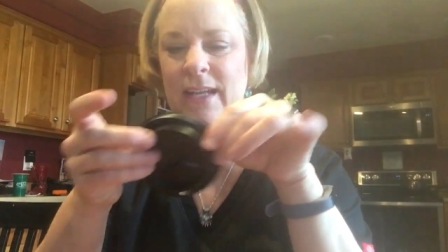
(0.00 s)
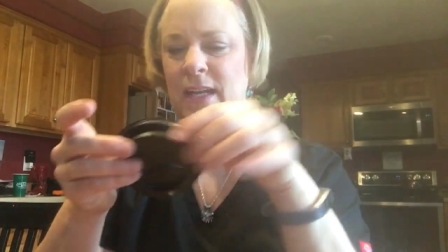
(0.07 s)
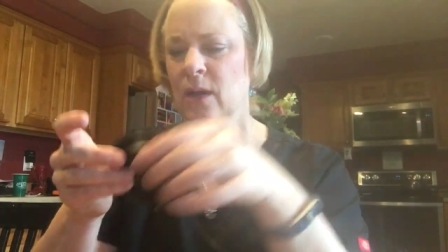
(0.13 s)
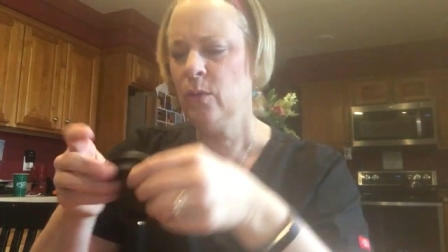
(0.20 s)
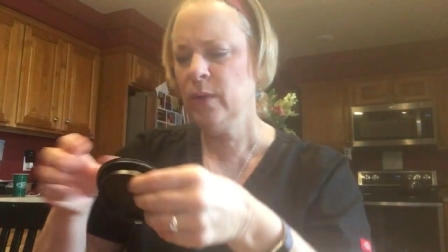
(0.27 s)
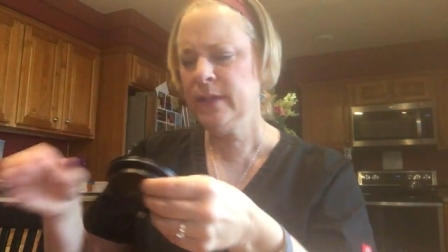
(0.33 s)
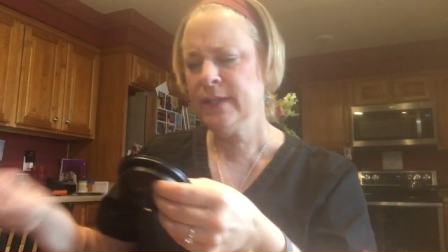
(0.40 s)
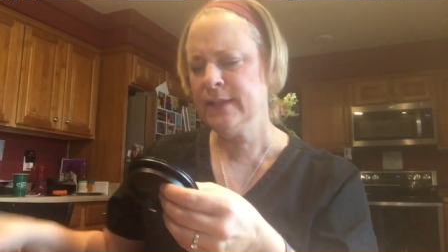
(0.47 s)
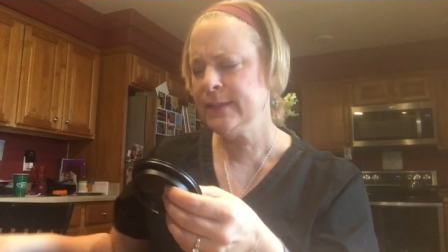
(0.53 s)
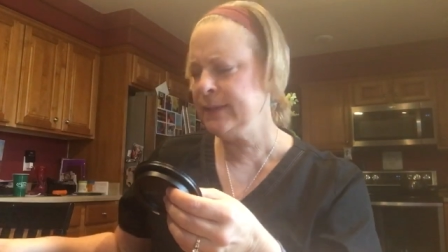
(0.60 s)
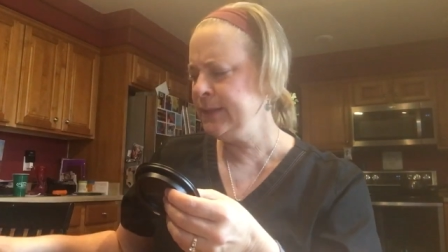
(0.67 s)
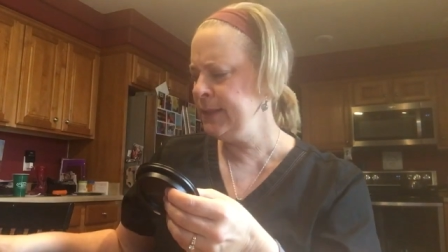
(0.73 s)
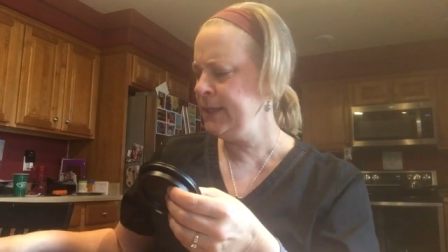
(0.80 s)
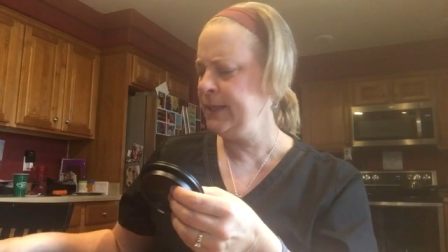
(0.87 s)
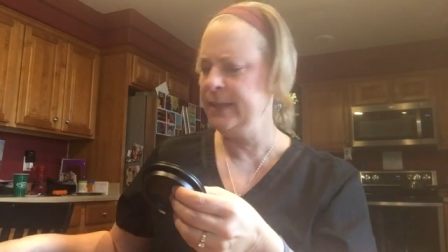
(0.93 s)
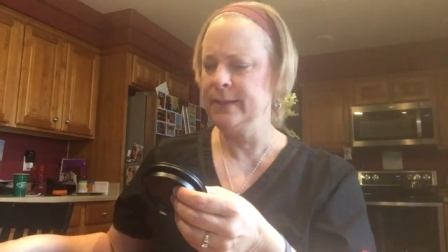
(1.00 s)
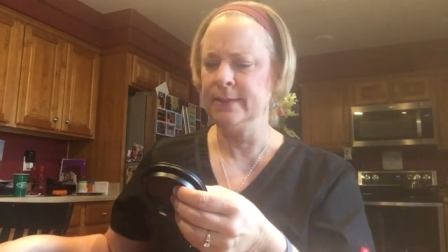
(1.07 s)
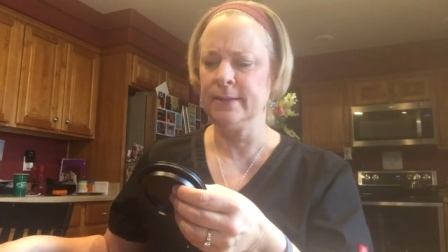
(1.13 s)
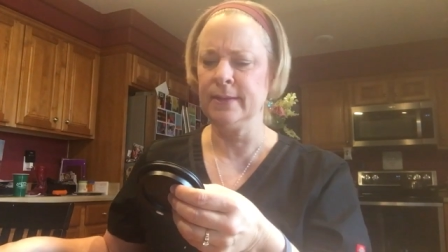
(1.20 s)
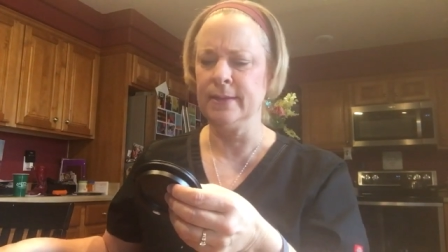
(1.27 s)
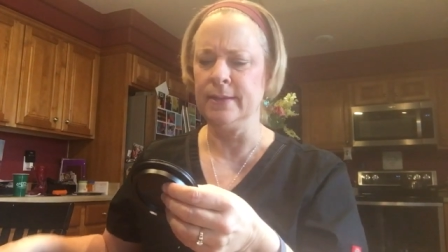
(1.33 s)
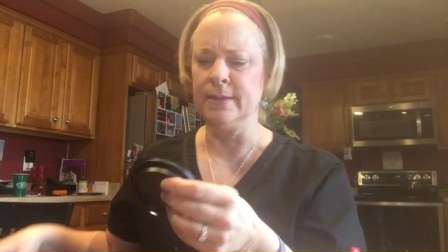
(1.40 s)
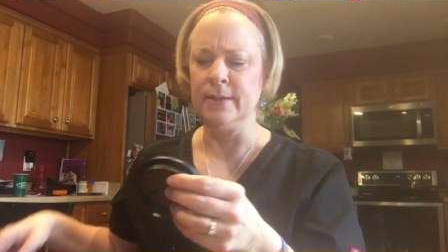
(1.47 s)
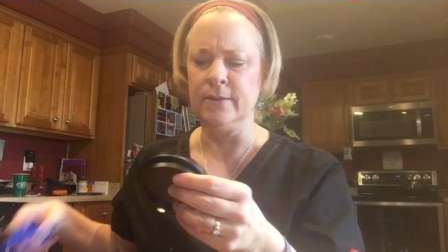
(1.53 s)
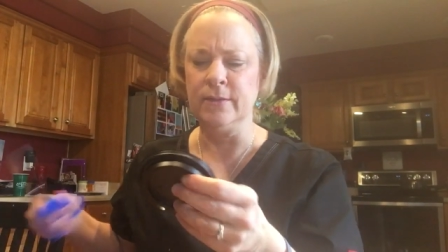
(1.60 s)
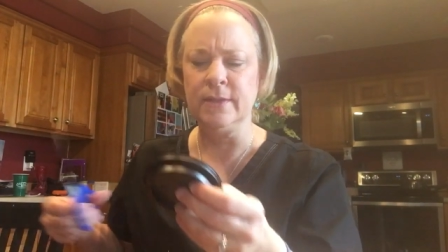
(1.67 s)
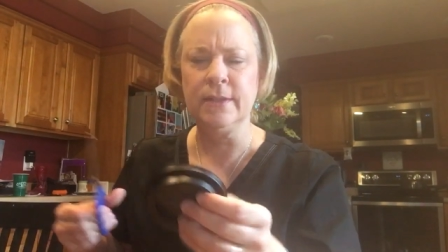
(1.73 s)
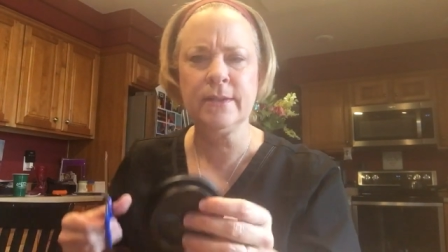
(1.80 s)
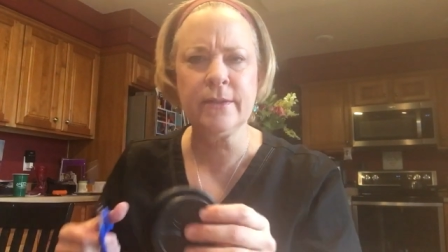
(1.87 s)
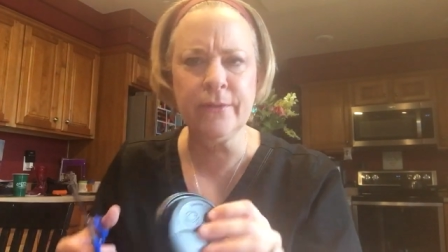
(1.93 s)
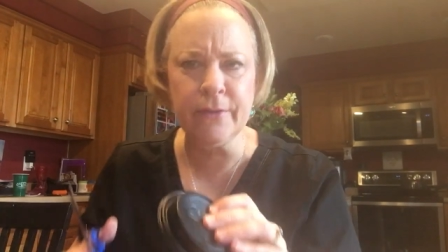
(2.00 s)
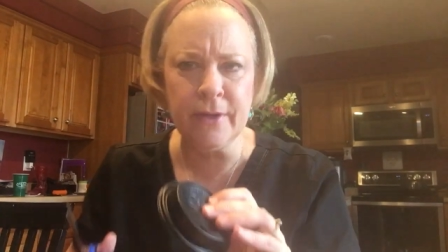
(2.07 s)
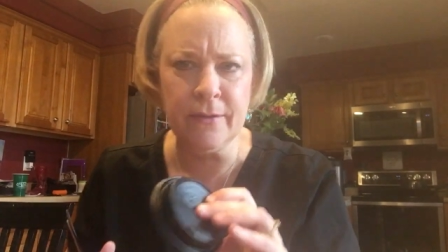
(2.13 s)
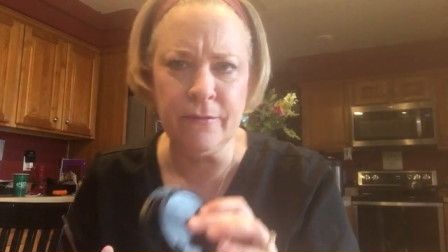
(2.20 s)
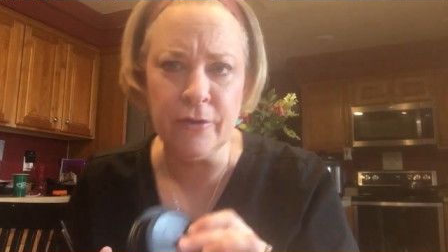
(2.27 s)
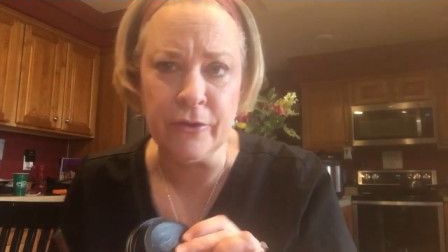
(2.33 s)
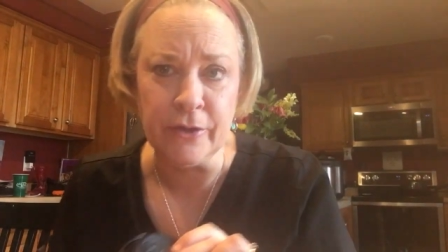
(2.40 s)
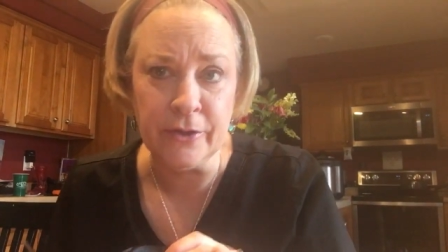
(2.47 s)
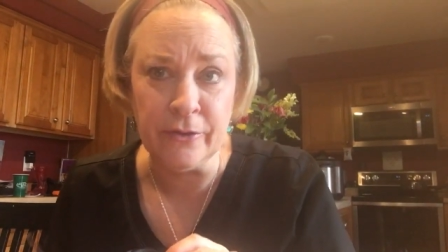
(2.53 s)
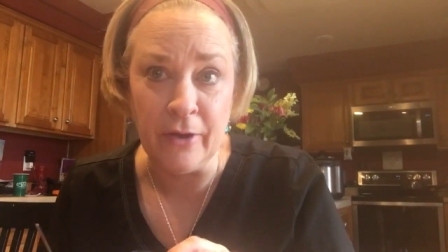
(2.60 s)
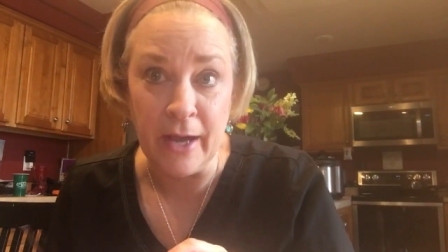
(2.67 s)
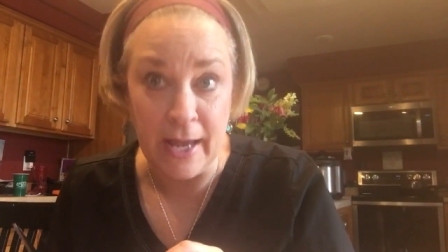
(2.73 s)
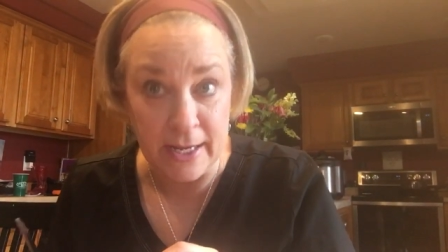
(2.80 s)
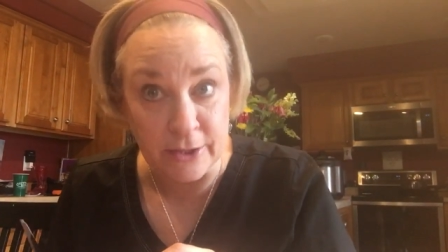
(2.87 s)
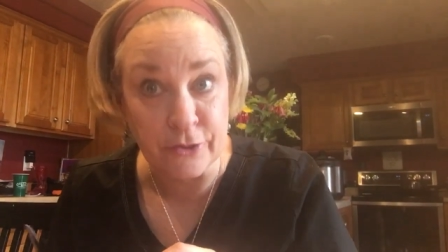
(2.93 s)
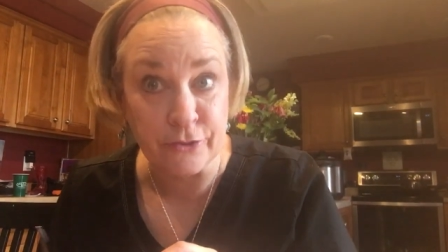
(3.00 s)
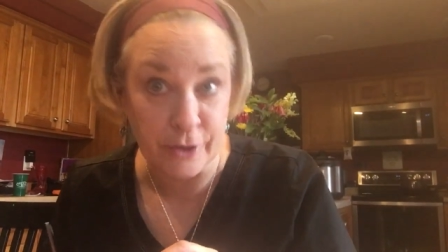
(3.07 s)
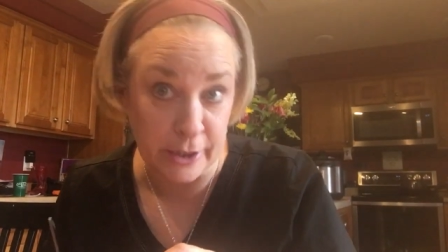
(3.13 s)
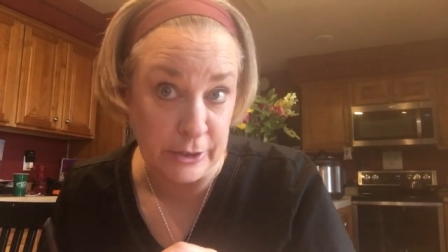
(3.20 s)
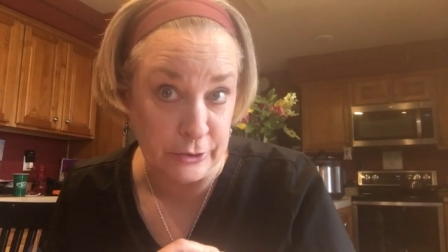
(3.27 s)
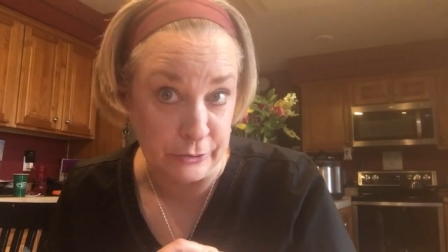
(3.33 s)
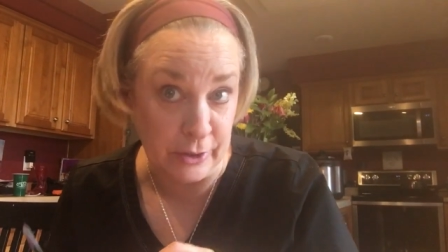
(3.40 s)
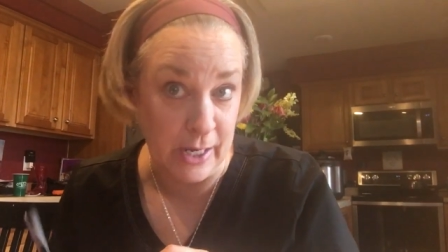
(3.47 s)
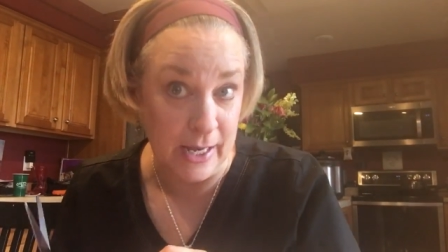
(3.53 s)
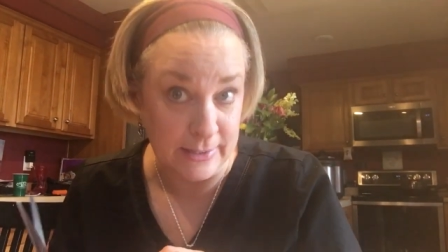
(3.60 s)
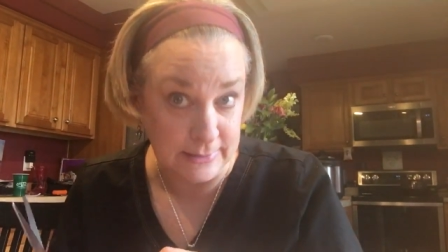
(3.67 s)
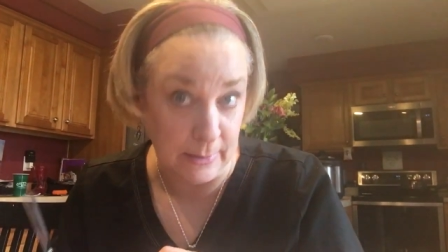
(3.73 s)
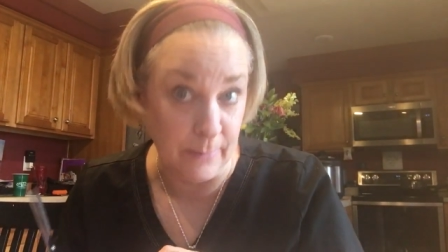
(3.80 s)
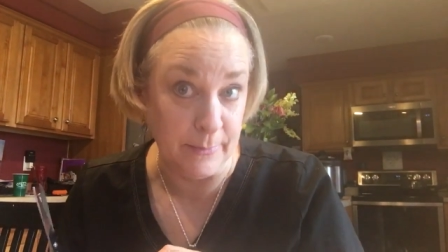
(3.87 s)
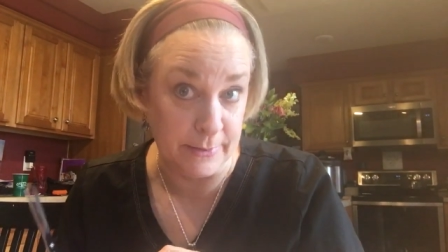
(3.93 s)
Now what this lid is gonna do is it's gonna give you a little extra, extra something,